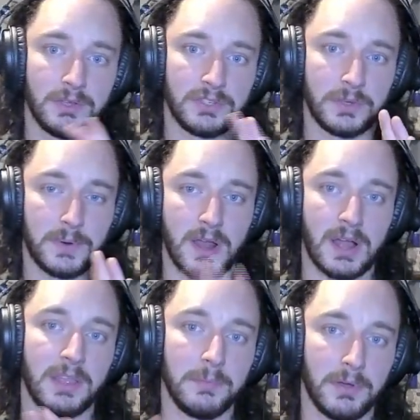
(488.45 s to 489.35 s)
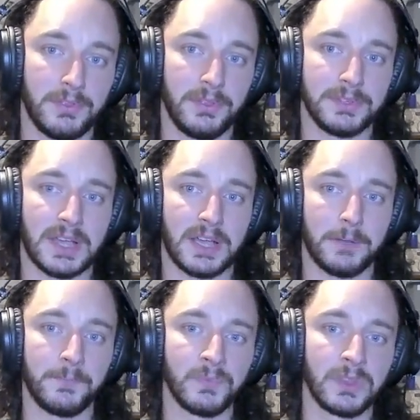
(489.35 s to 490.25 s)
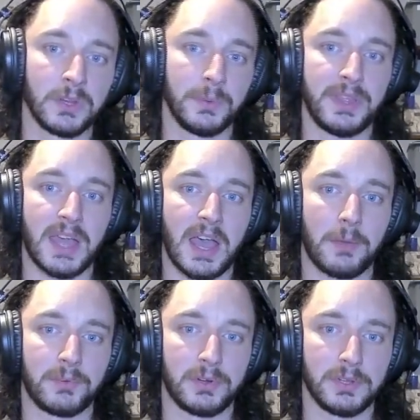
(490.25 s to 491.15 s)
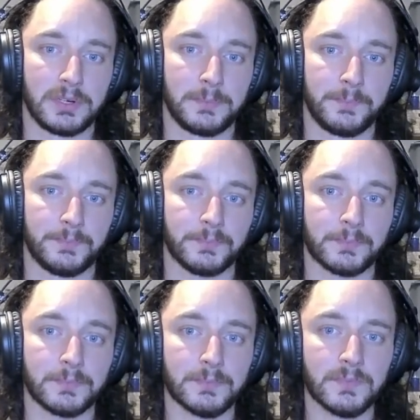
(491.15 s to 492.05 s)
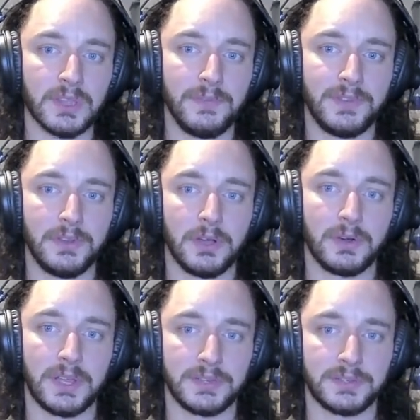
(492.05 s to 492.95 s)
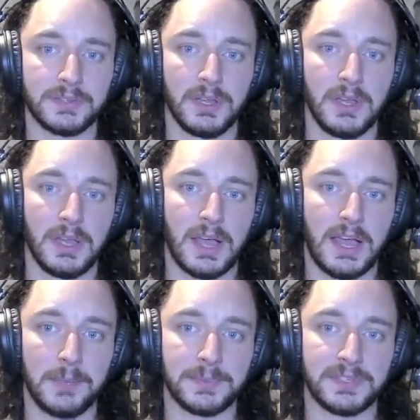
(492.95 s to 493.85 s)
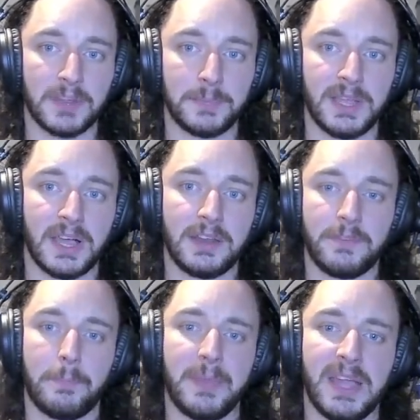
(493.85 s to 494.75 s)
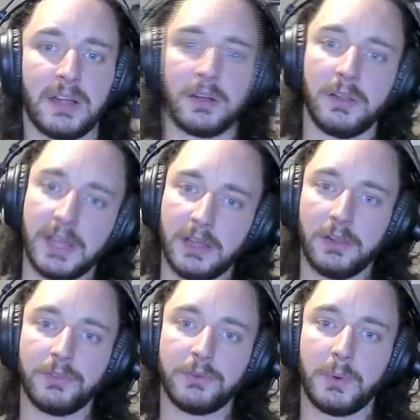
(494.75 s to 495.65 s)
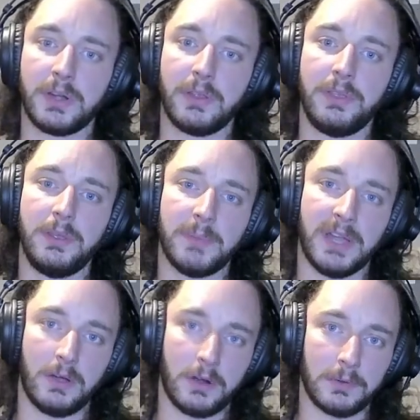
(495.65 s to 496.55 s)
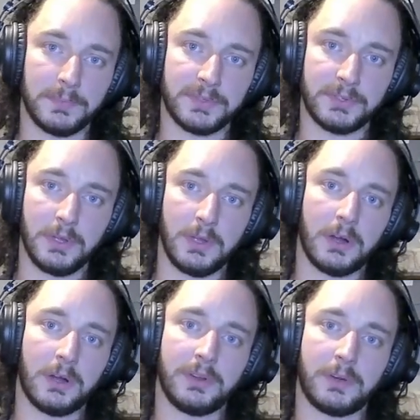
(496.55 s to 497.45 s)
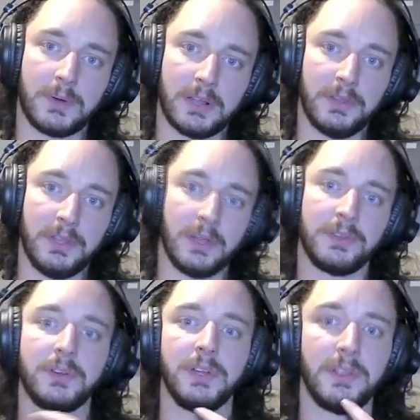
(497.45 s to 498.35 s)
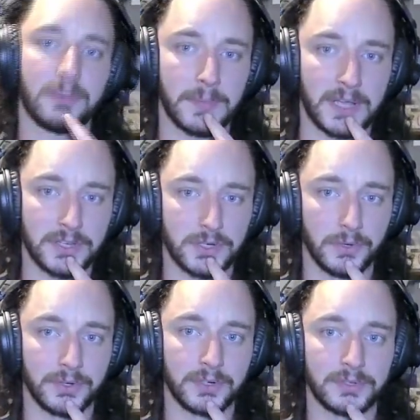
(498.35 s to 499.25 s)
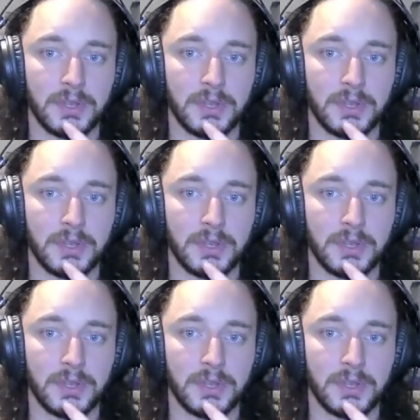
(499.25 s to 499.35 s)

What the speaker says: So we're knocking both of those out. With the ab roller, if you notice, I am stopping kind of parallel to where my arms are directly underneath my shoulders.